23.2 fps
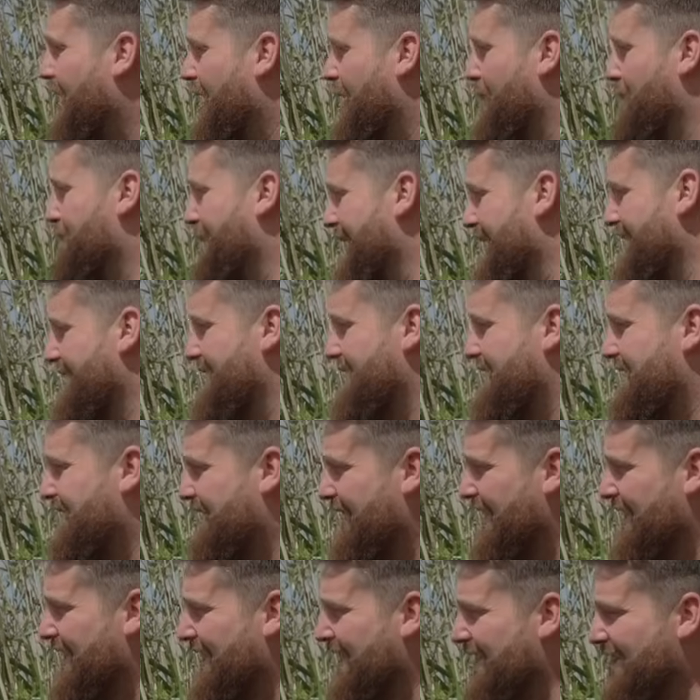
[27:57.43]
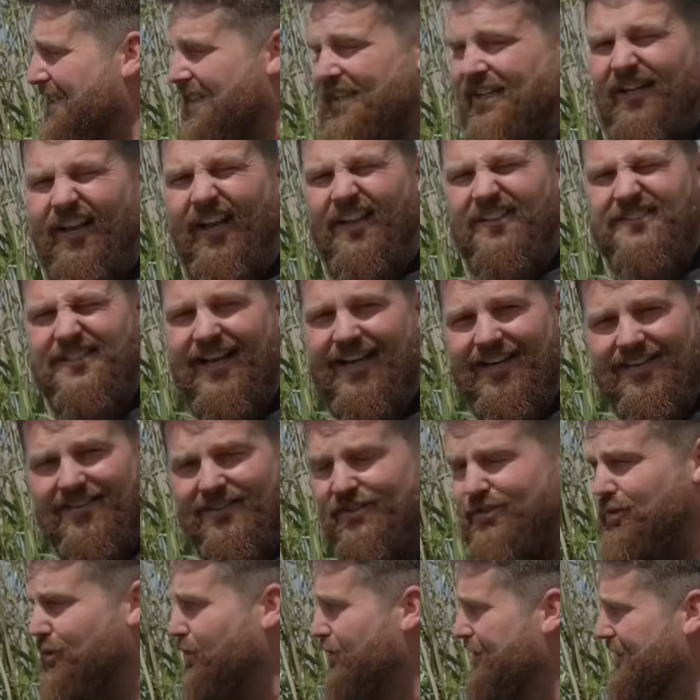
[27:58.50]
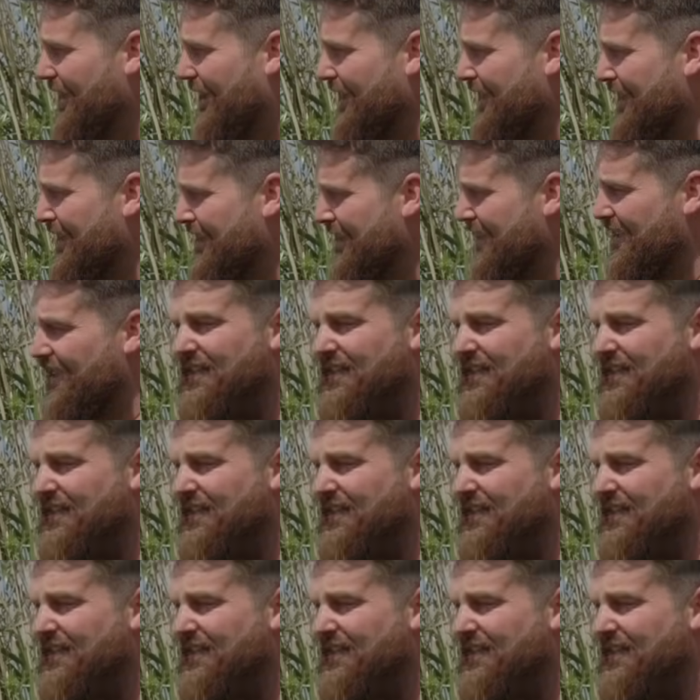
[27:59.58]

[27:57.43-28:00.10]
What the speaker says: our baits, and our tactics all done.